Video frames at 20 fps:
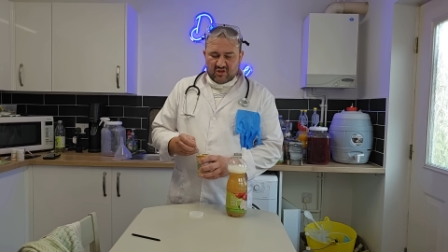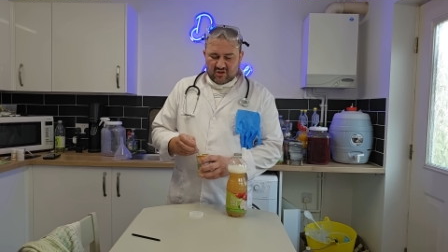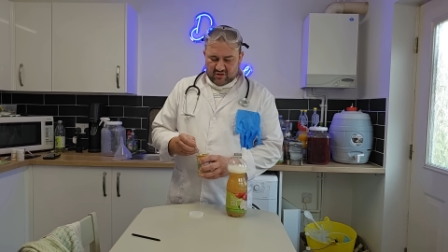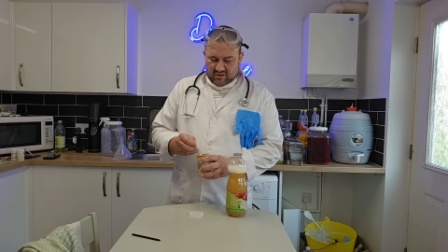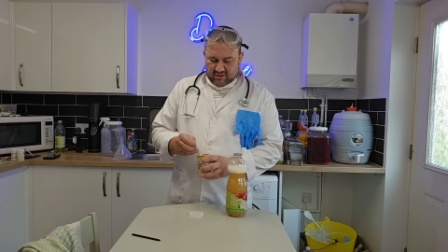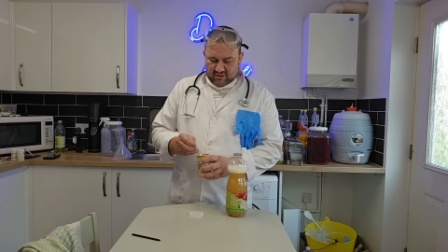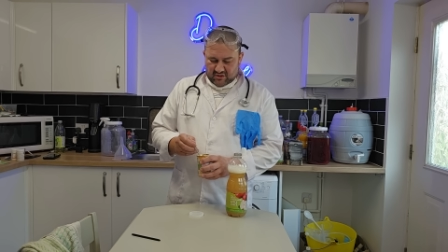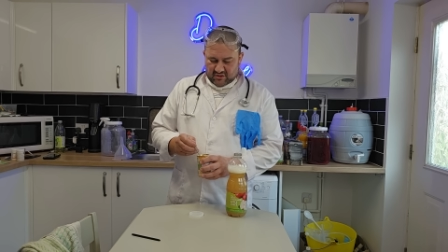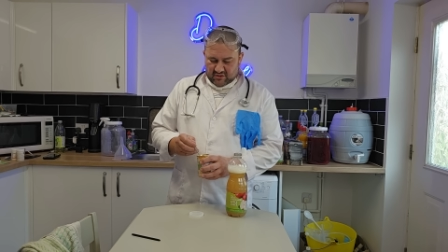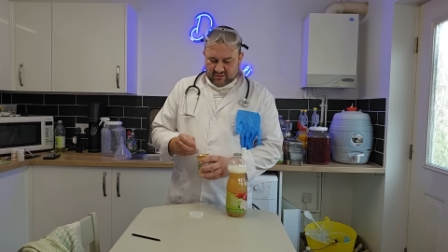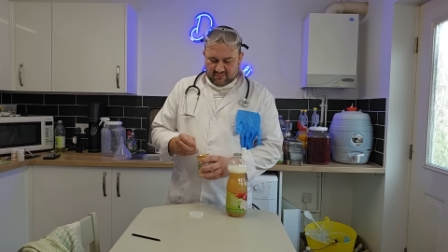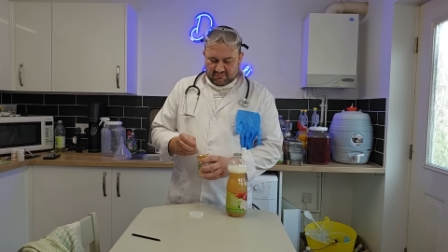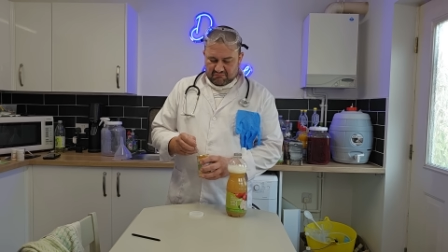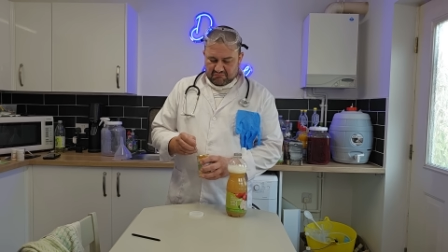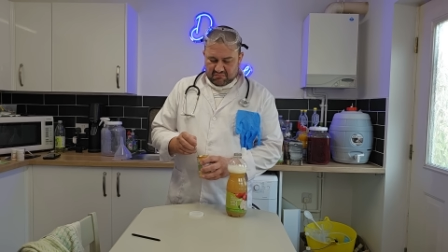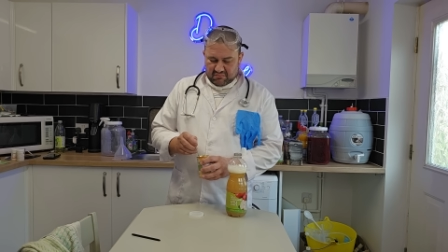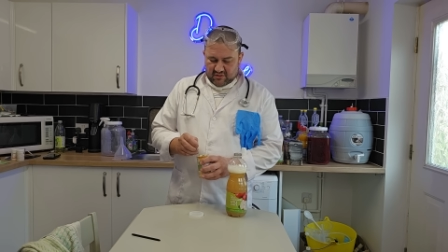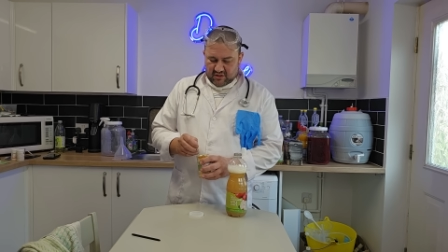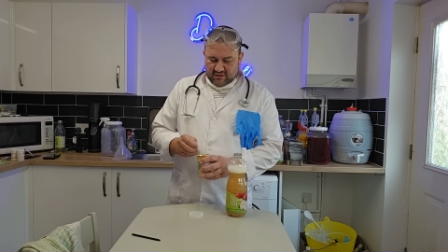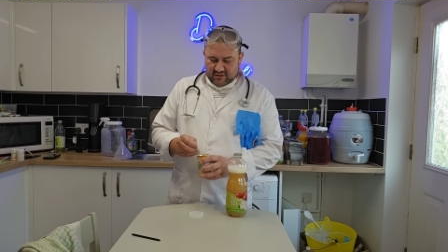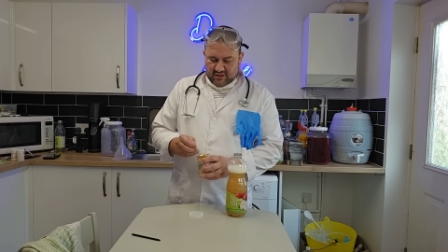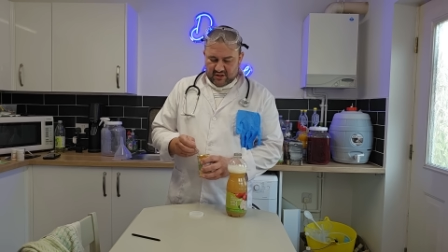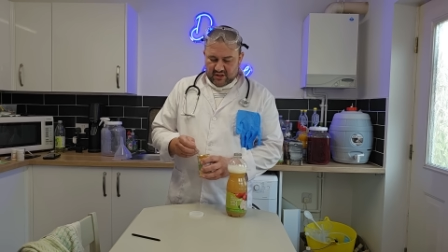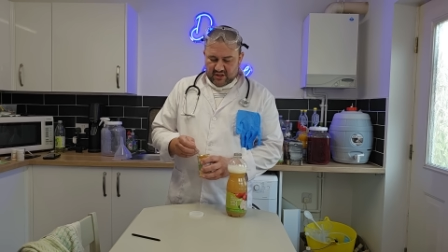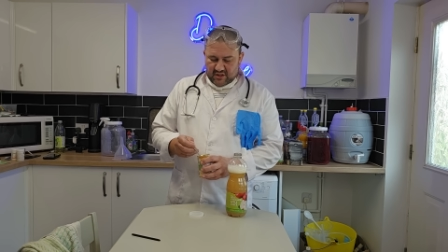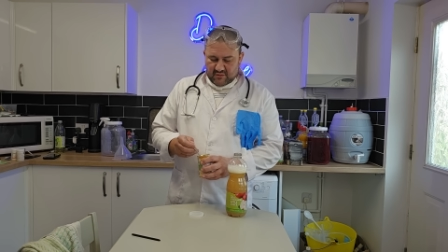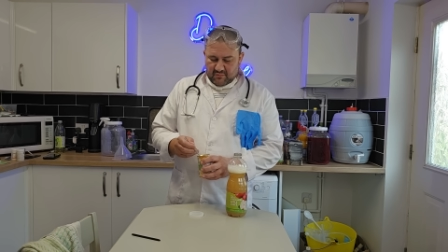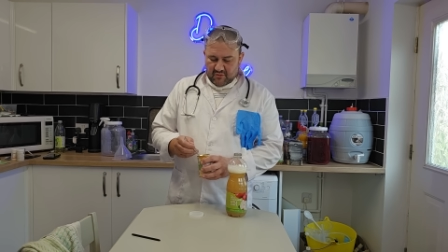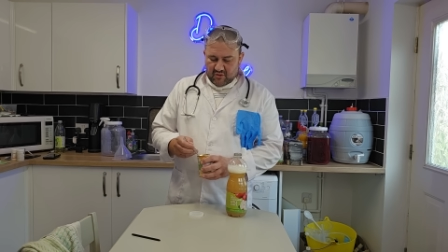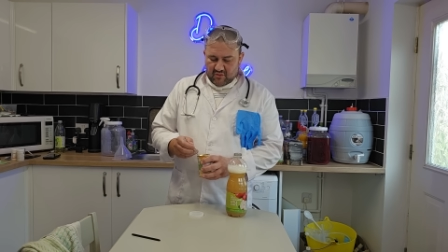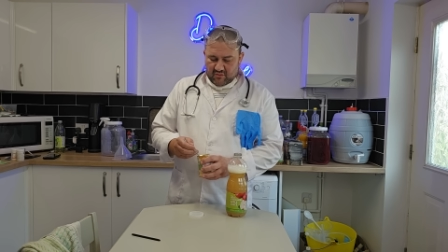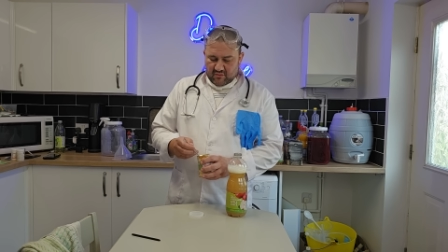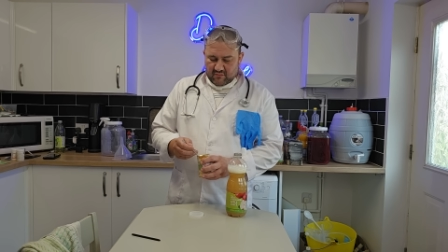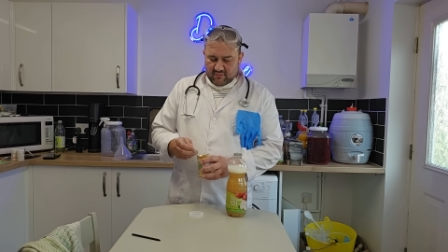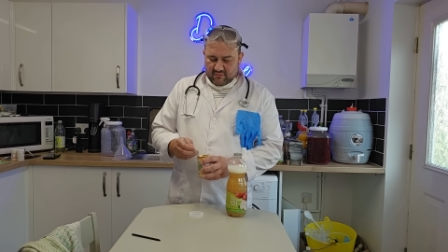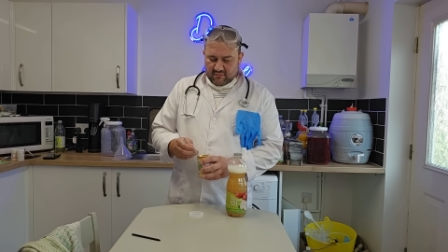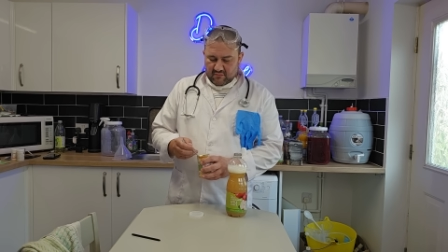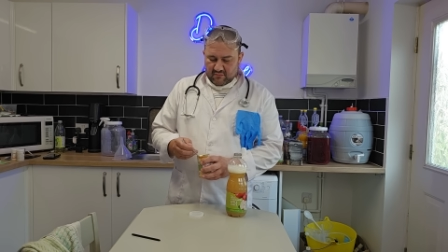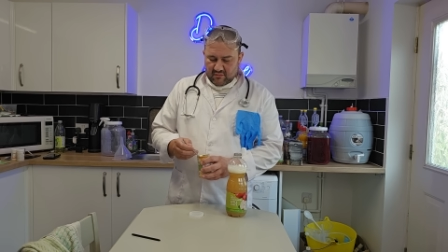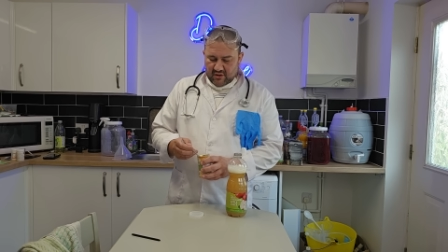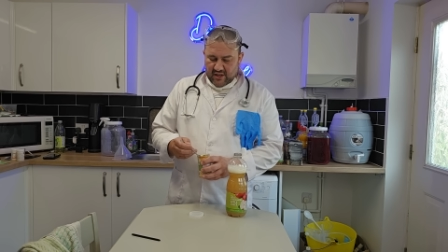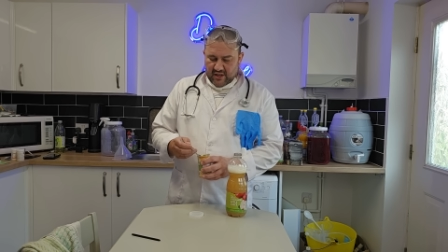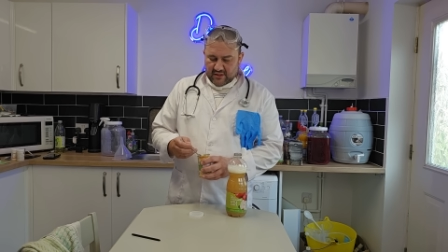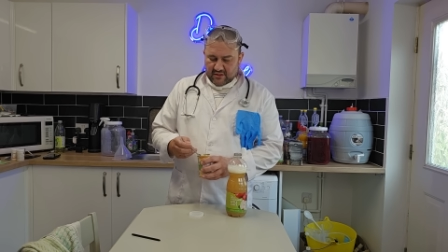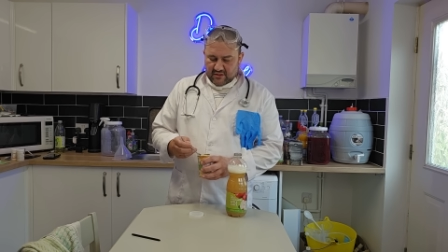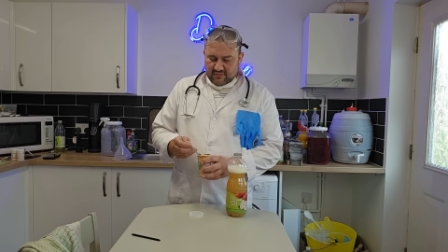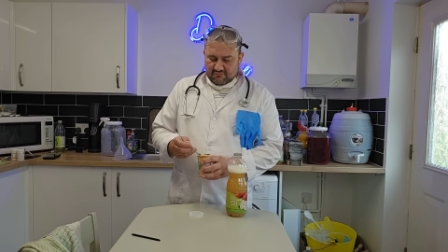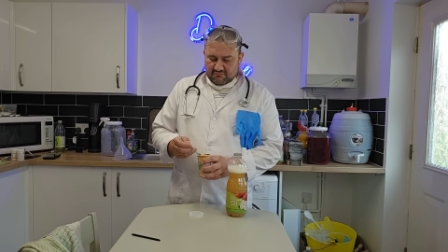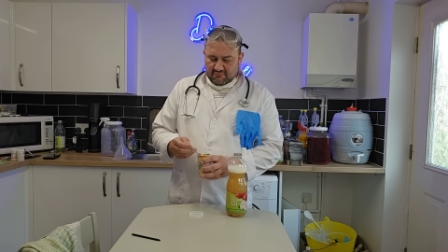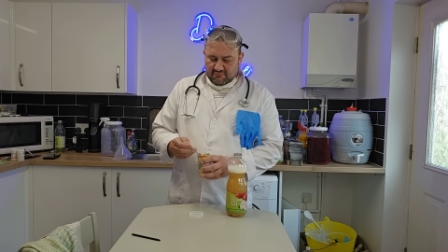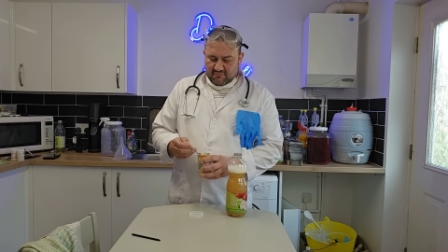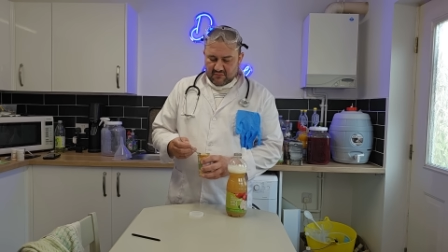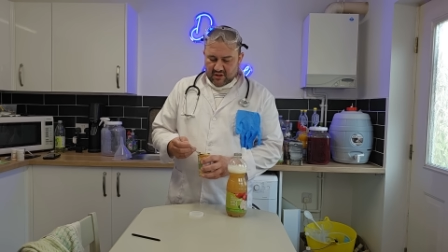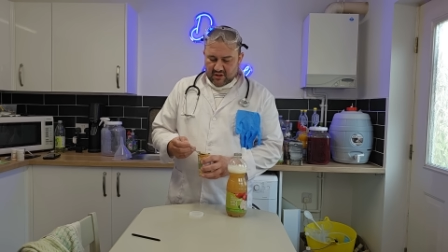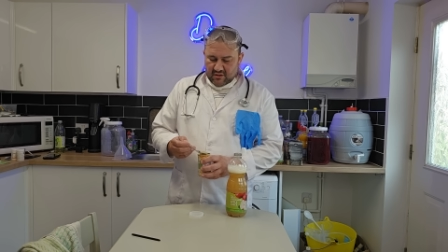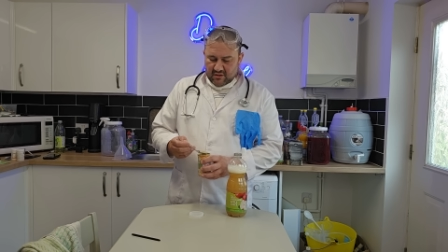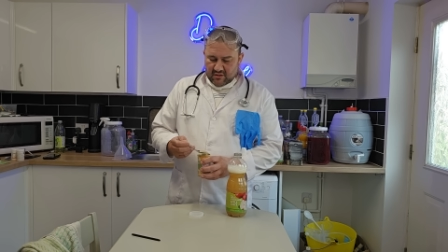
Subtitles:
just a teaspoon, less,